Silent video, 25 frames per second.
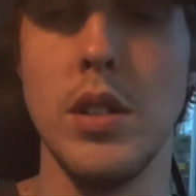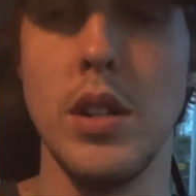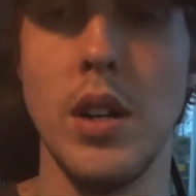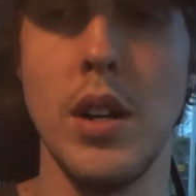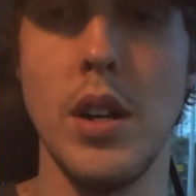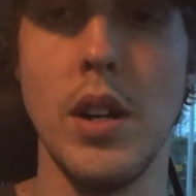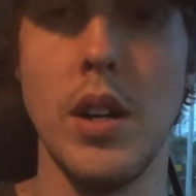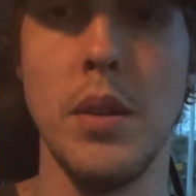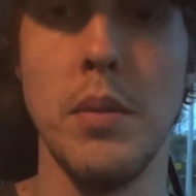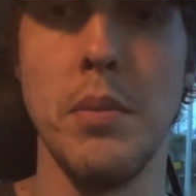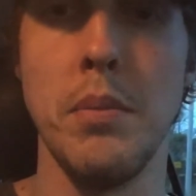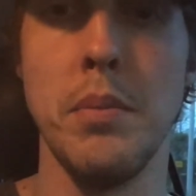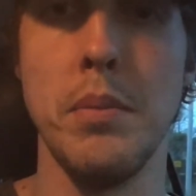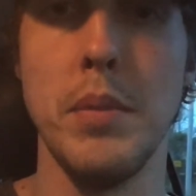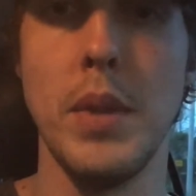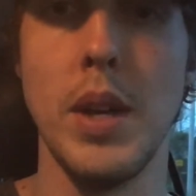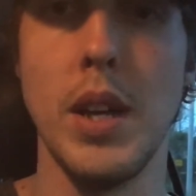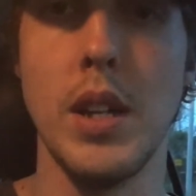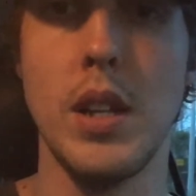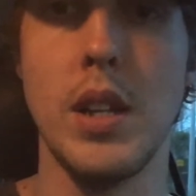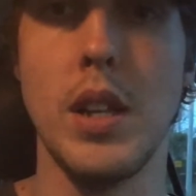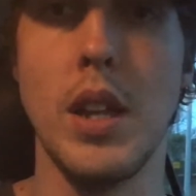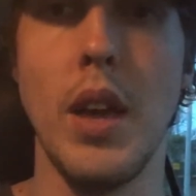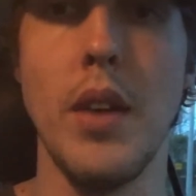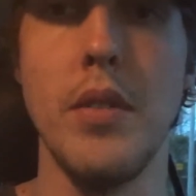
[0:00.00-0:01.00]
Um,
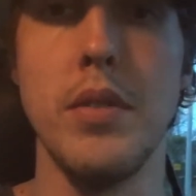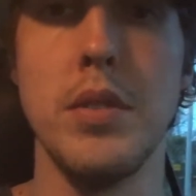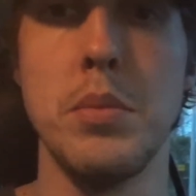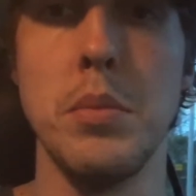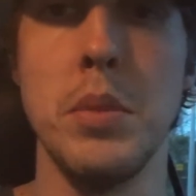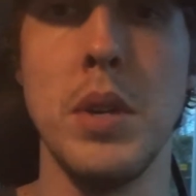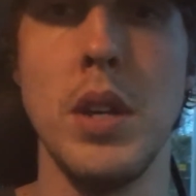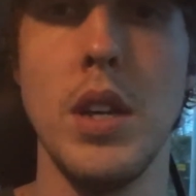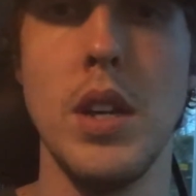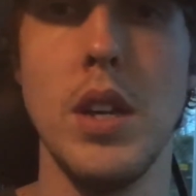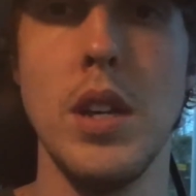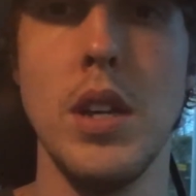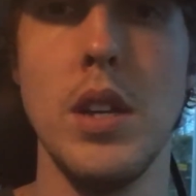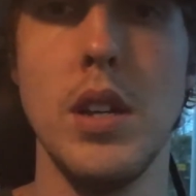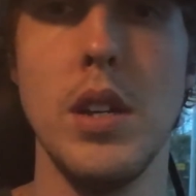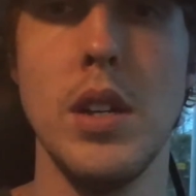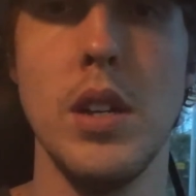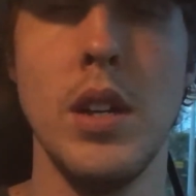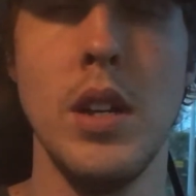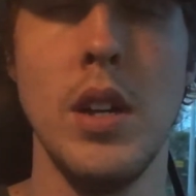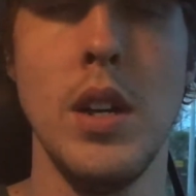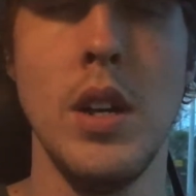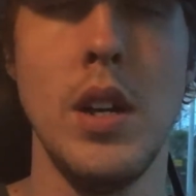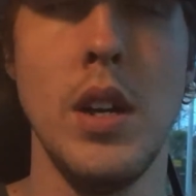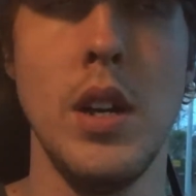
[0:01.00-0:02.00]
it gives me
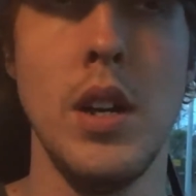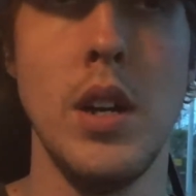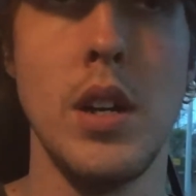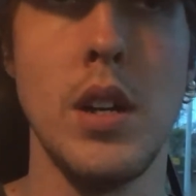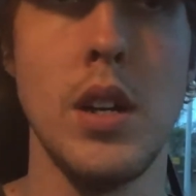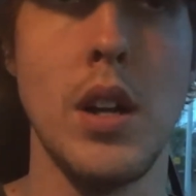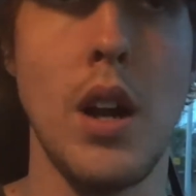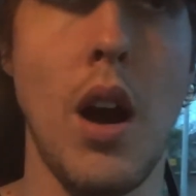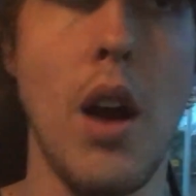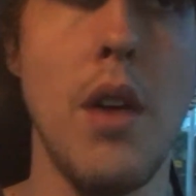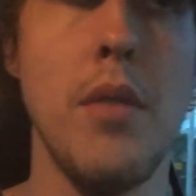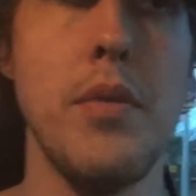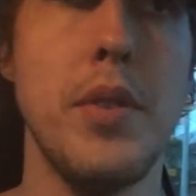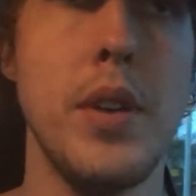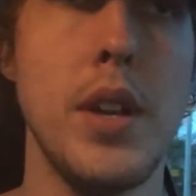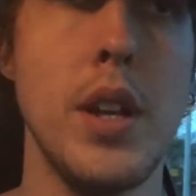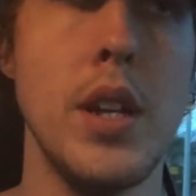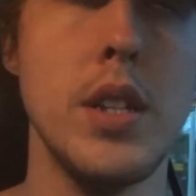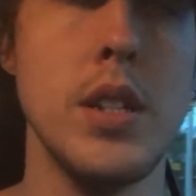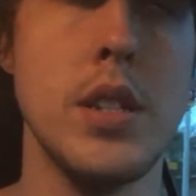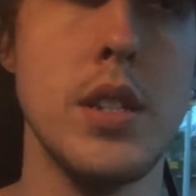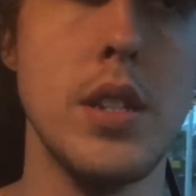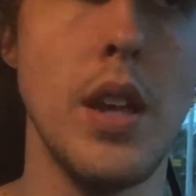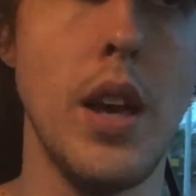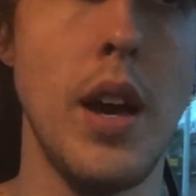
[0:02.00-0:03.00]

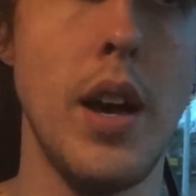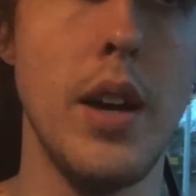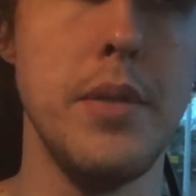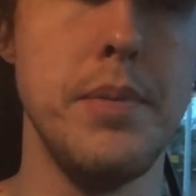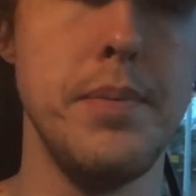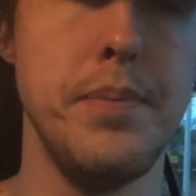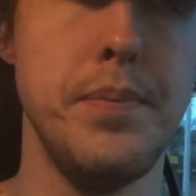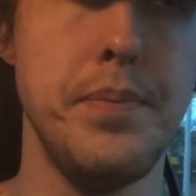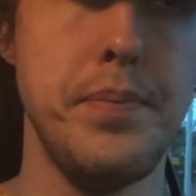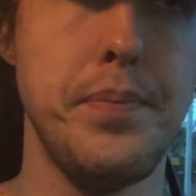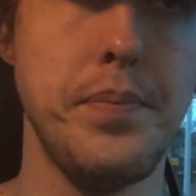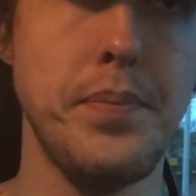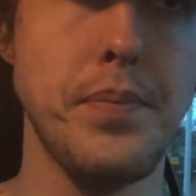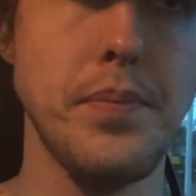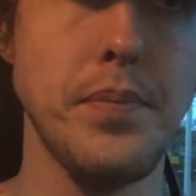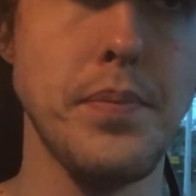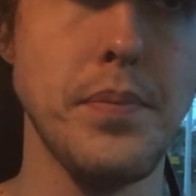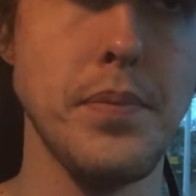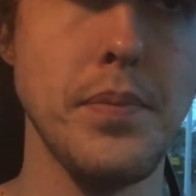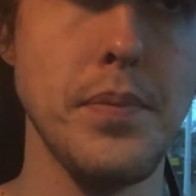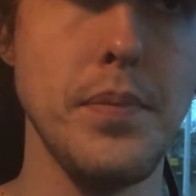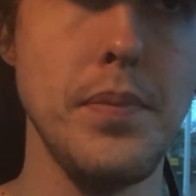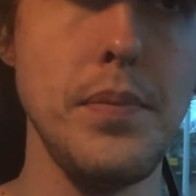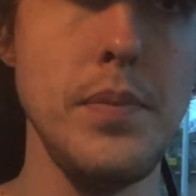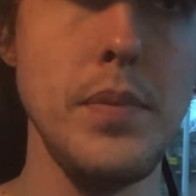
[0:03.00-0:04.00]
confidence that
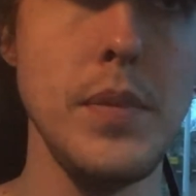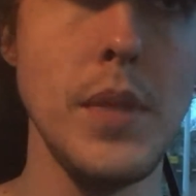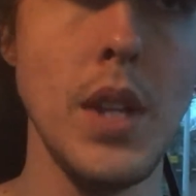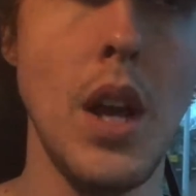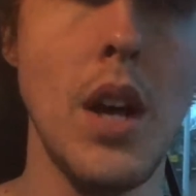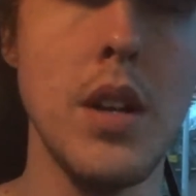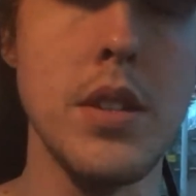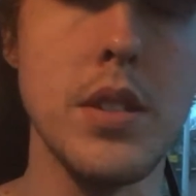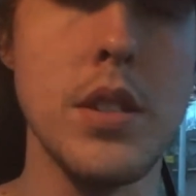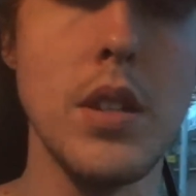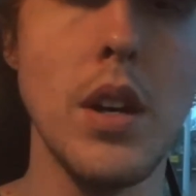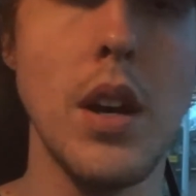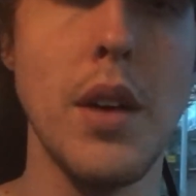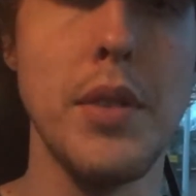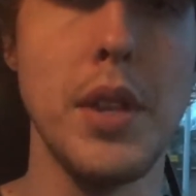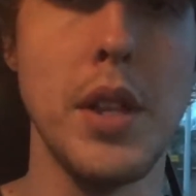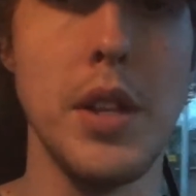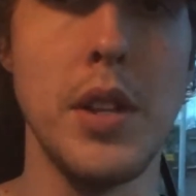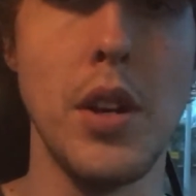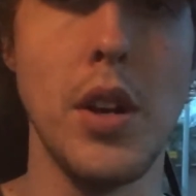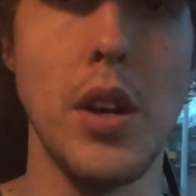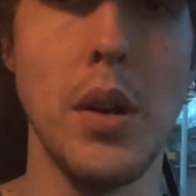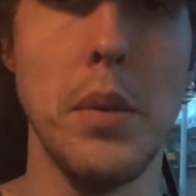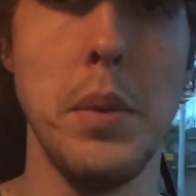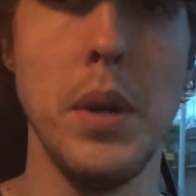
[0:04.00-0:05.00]
I'll still have the
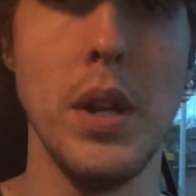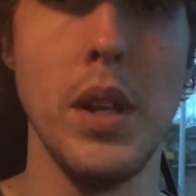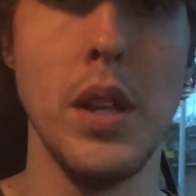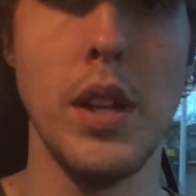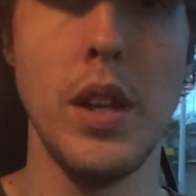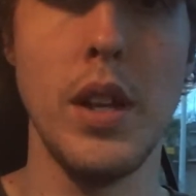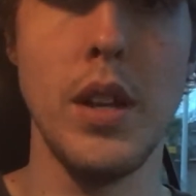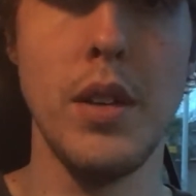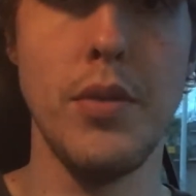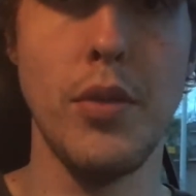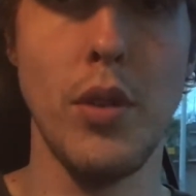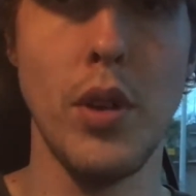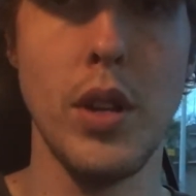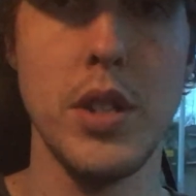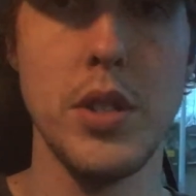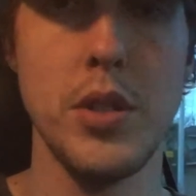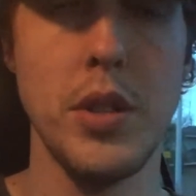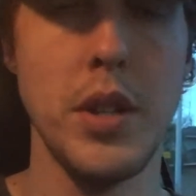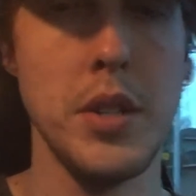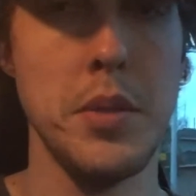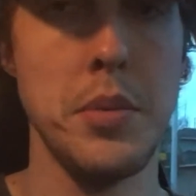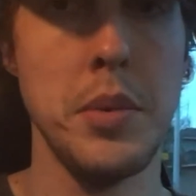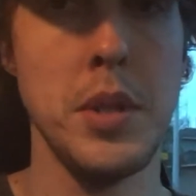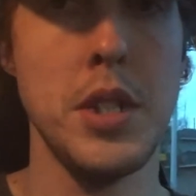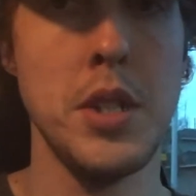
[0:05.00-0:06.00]
durability for the
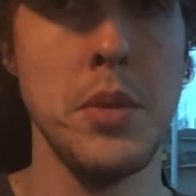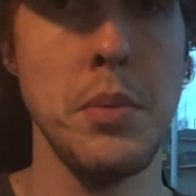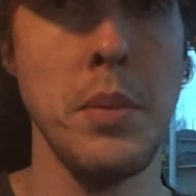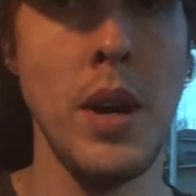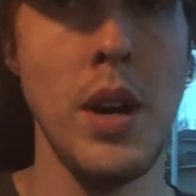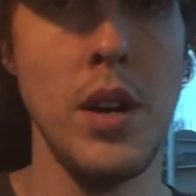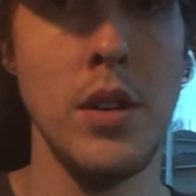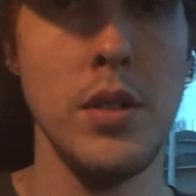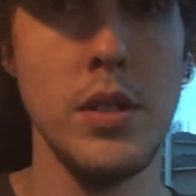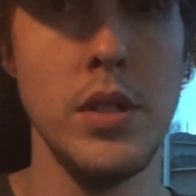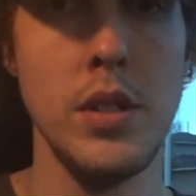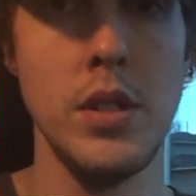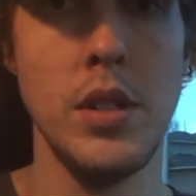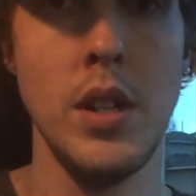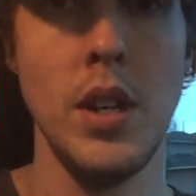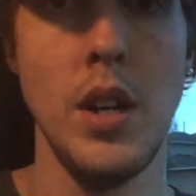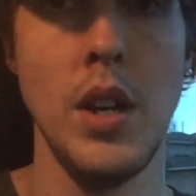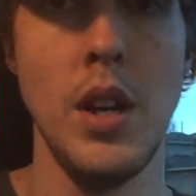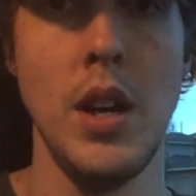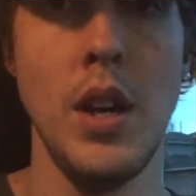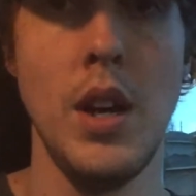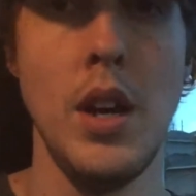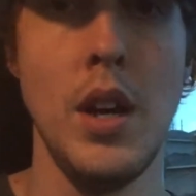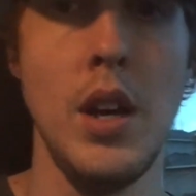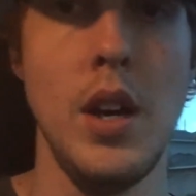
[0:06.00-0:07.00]
transmission mount,
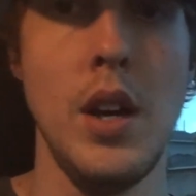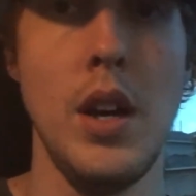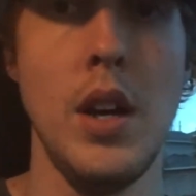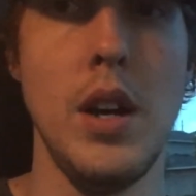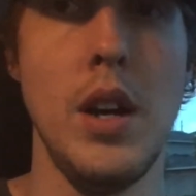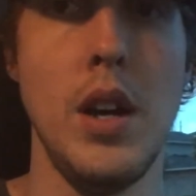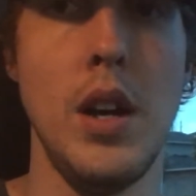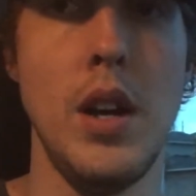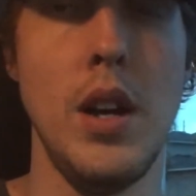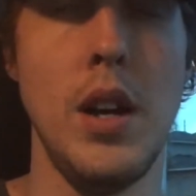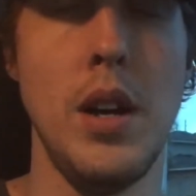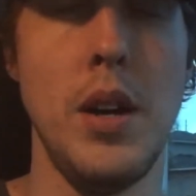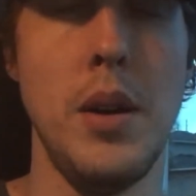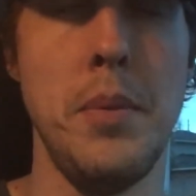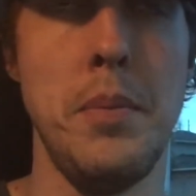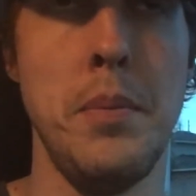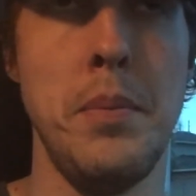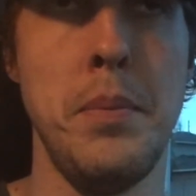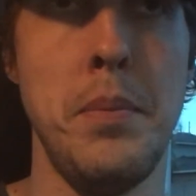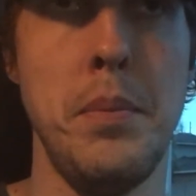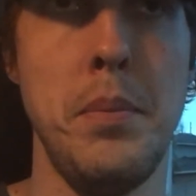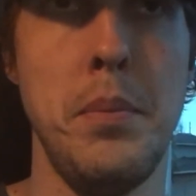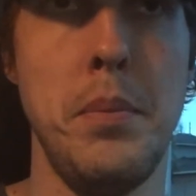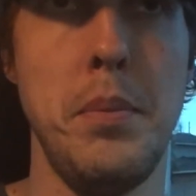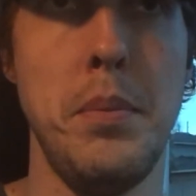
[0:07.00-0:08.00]

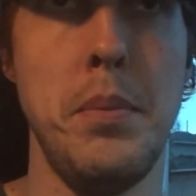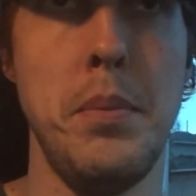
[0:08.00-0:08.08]
um,